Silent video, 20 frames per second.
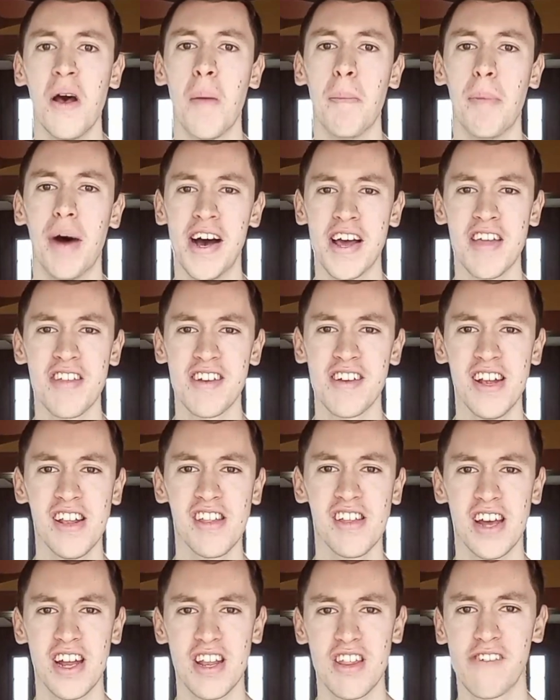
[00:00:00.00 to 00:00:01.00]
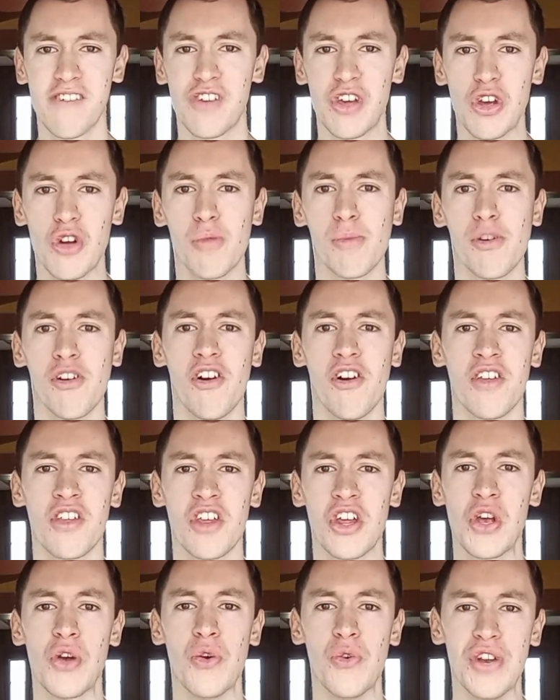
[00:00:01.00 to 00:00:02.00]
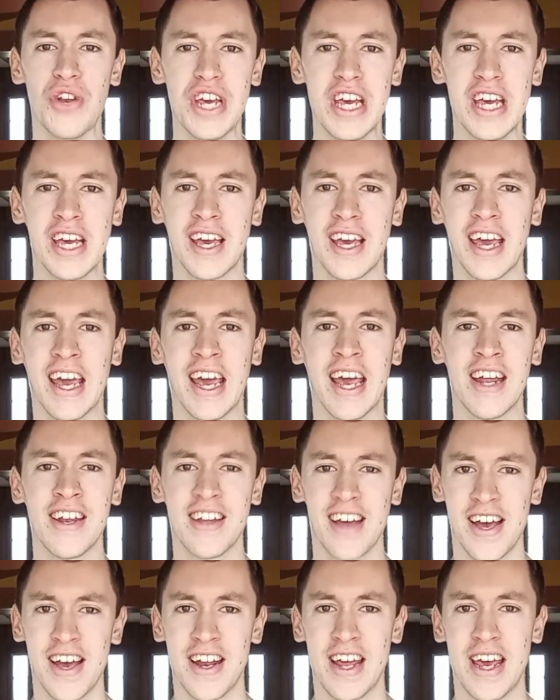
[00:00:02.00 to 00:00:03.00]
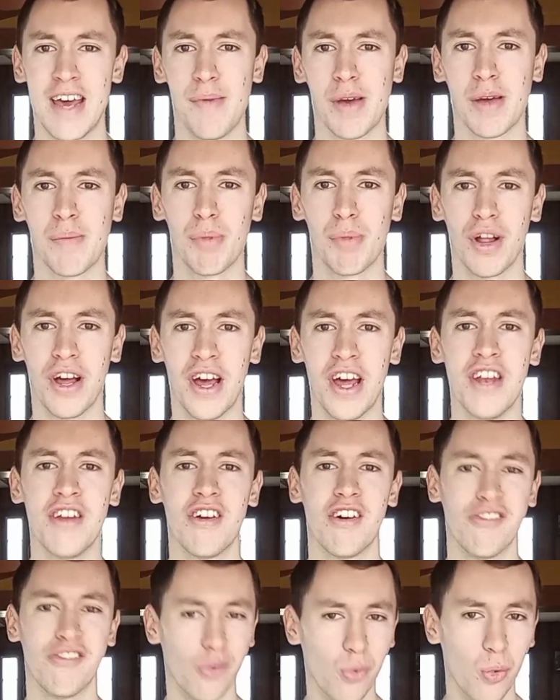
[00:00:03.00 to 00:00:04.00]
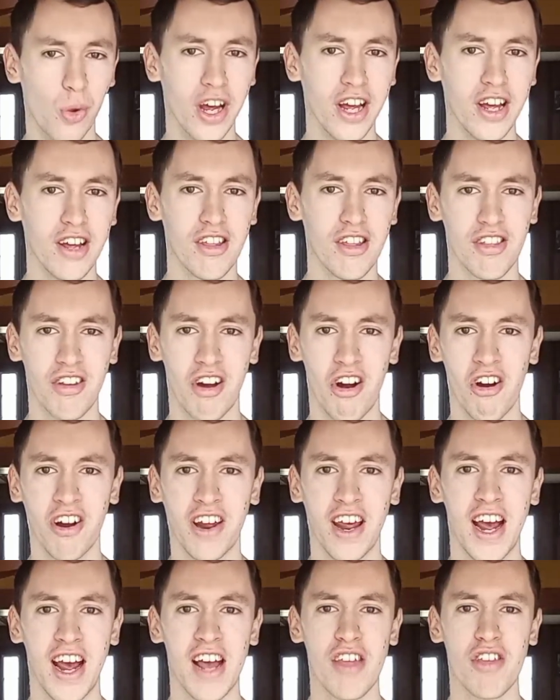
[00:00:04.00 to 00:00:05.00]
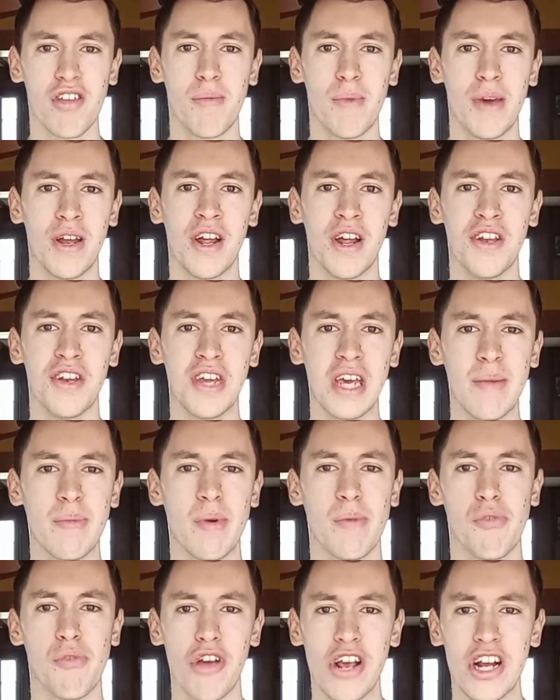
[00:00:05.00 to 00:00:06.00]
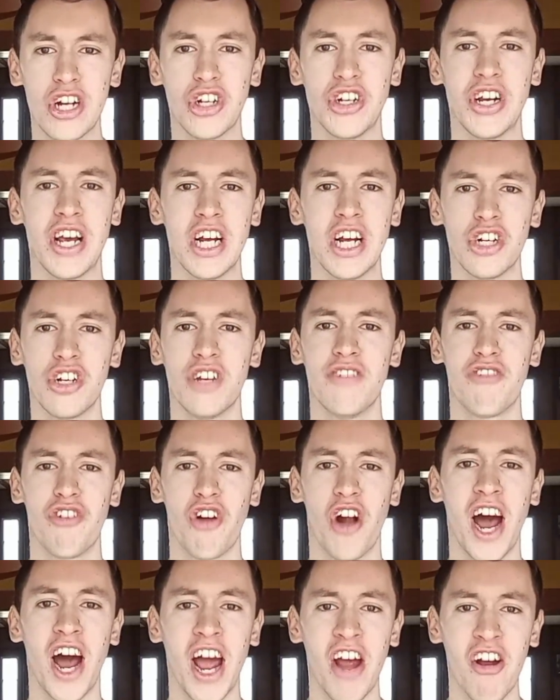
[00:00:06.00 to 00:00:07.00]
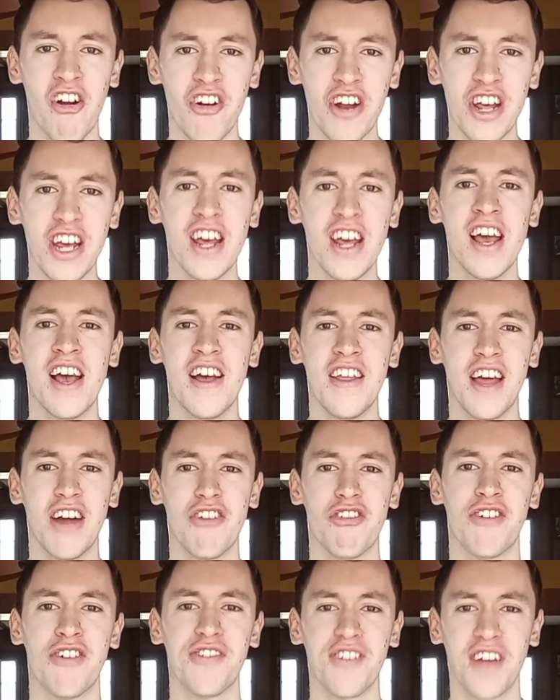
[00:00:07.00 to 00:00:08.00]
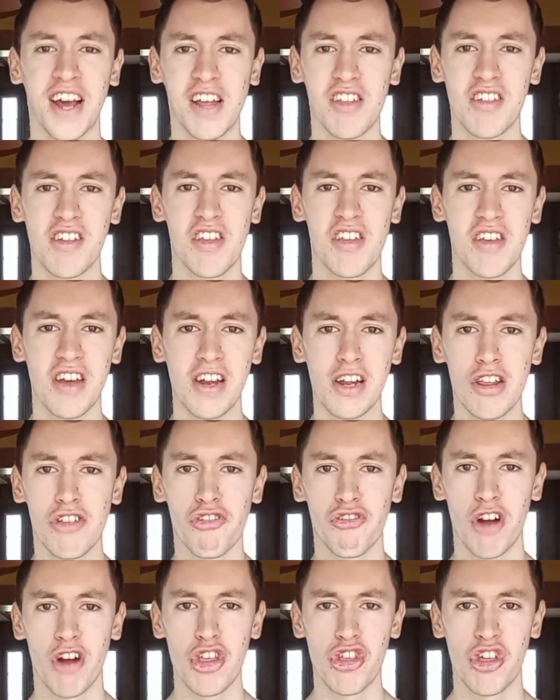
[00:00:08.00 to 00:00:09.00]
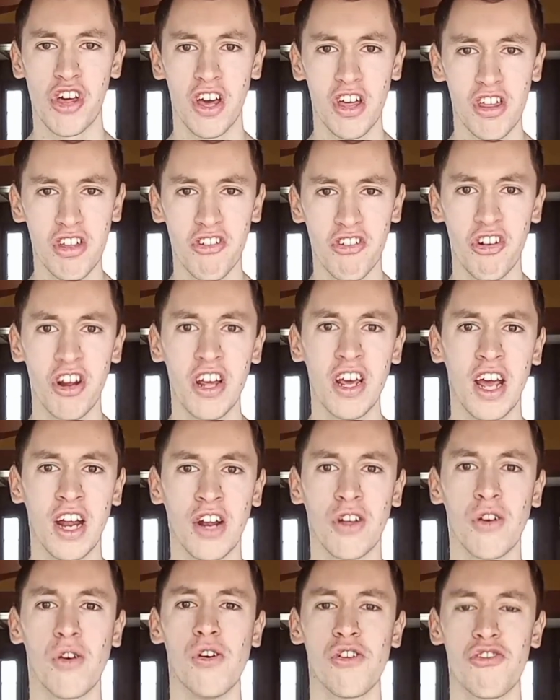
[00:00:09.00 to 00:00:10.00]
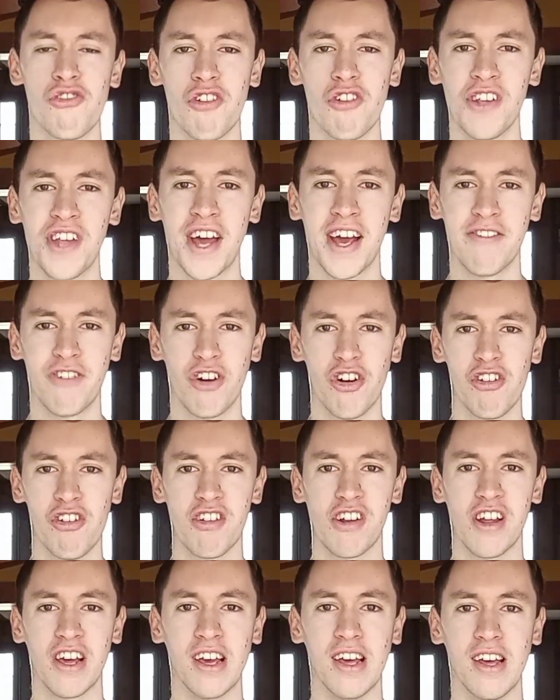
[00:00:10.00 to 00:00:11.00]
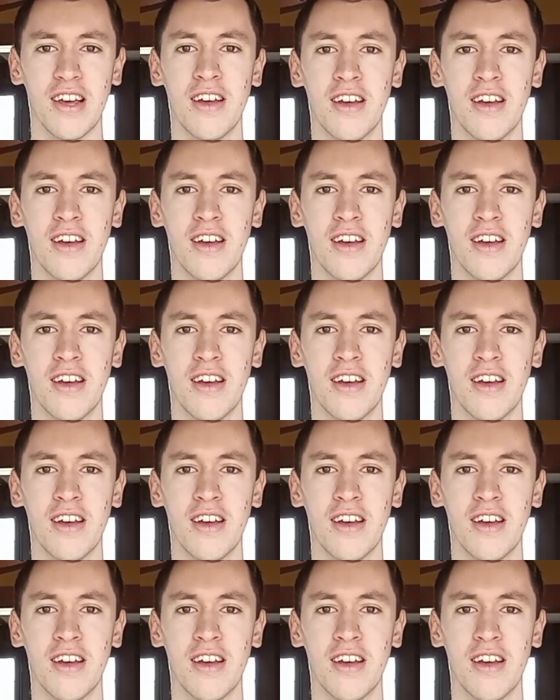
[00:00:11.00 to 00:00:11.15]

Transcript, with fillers: Boston's sense of humor is a unique and dynamic blend of wit, sarcasm, and a deep appreciation for irony that reflects the city's rich history and cultural diversity.